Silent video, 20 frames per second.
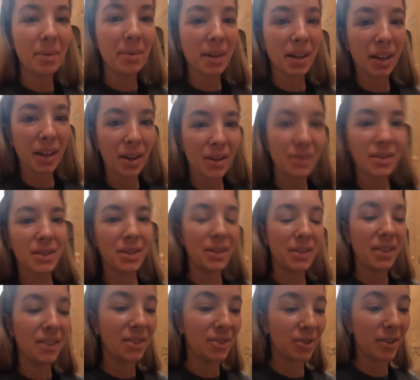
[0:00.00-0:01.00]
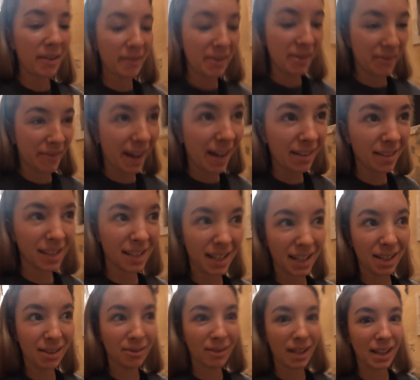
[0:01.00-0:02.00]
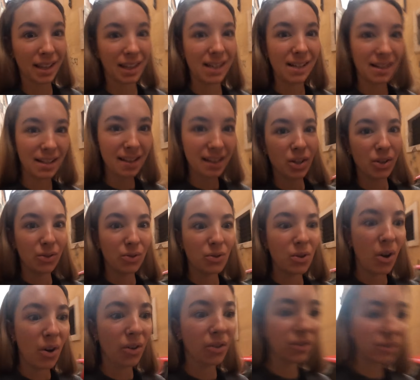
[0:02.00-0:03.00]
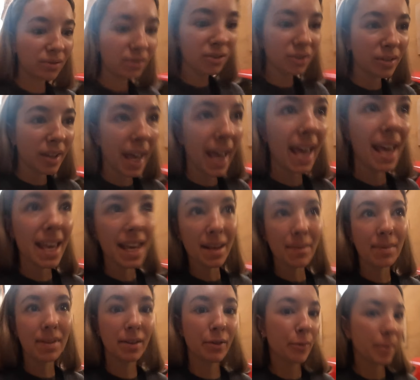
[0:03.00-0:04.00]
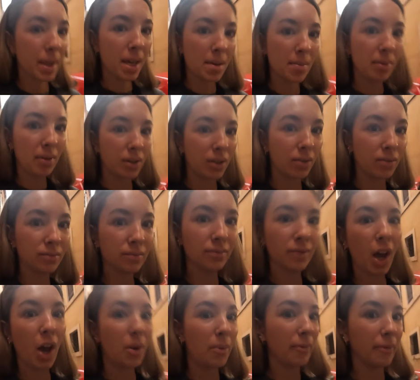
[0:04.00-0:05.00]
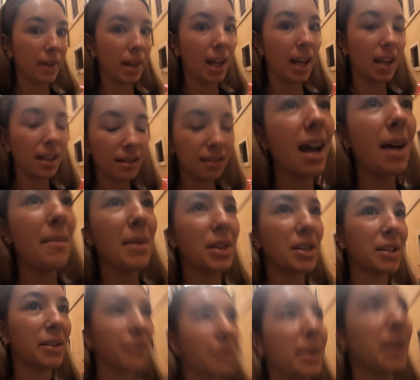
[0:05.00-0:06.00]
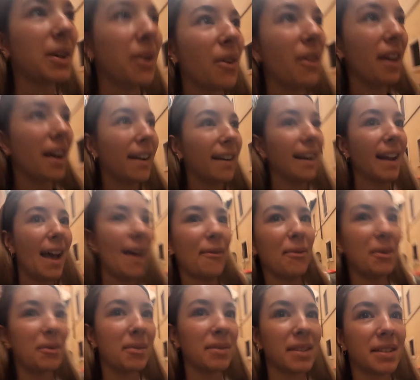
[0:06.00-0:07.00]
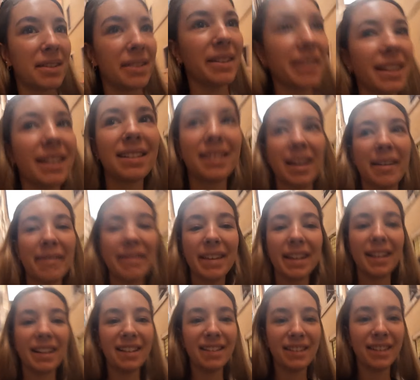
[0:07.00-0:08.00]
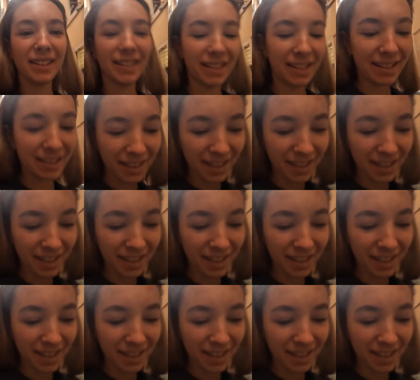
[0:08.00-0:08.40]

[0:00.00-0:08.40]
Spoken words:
want to go to Trevi Fountain when there's not heaps of people, hopefully. Imagine if we got there and everyone's doing the same thing as us.